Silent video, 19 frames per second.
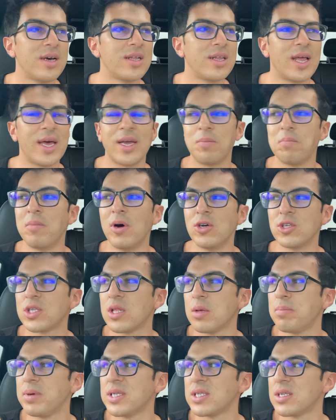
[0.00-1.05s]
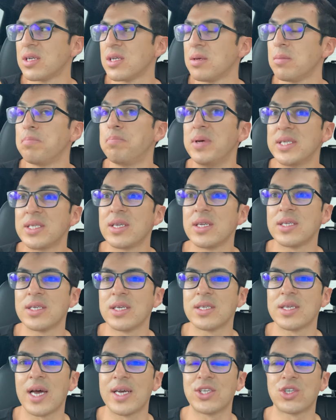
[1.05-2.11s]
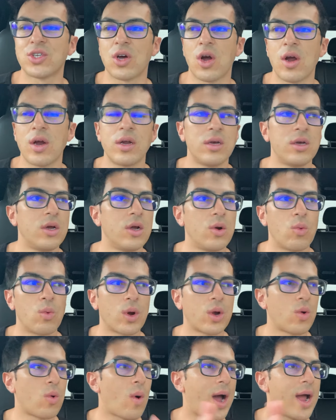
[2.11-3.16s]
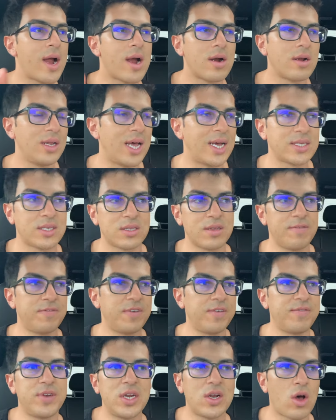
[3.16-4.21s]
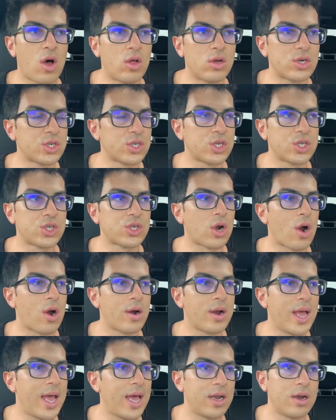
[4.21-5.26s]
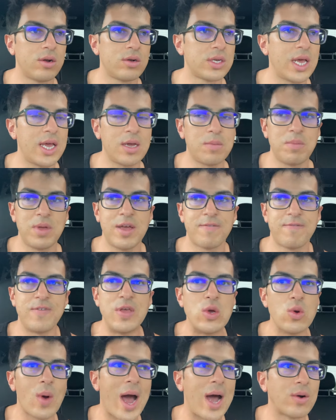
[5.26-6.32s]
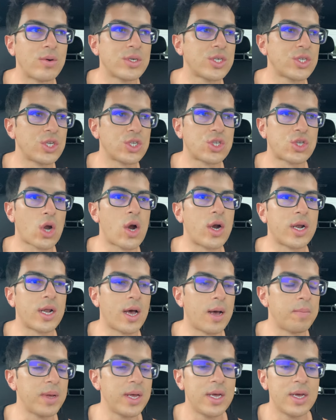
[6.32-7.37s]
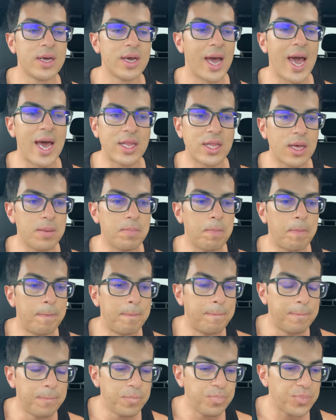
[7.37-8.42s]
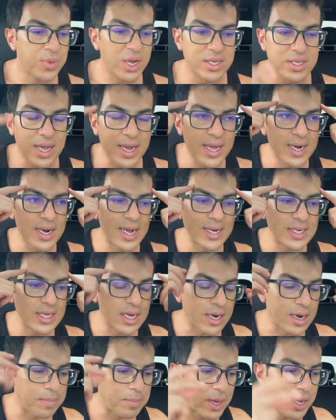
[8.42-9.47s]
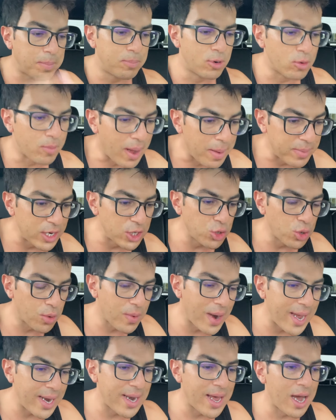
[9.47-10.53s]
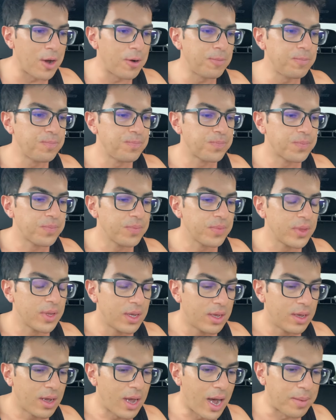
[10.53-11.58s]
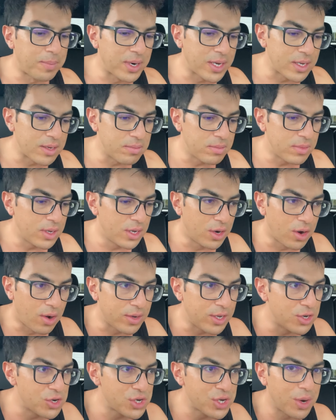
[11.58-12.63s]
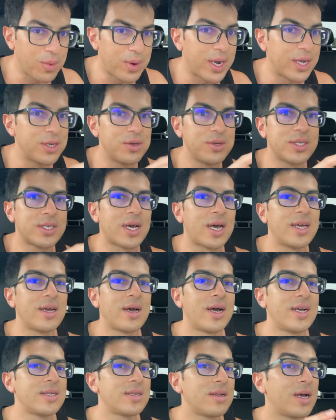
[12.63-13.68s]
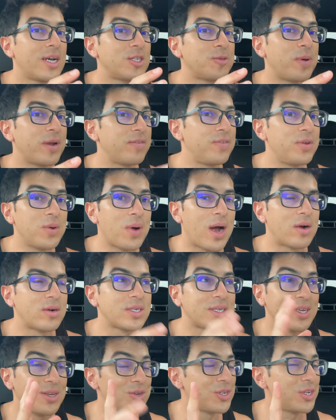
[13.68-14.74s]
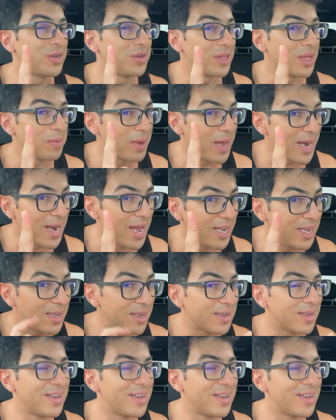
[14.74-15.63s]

Like most of the business businesses I start require less than fifty dollars to start and take me a few hours to start it up, and then because I get an idea and I'm like, boom, I'm gonna do it right now. I'm gonna, you know, usually what I do is I, I, I spend a few hours. I usually do them at night.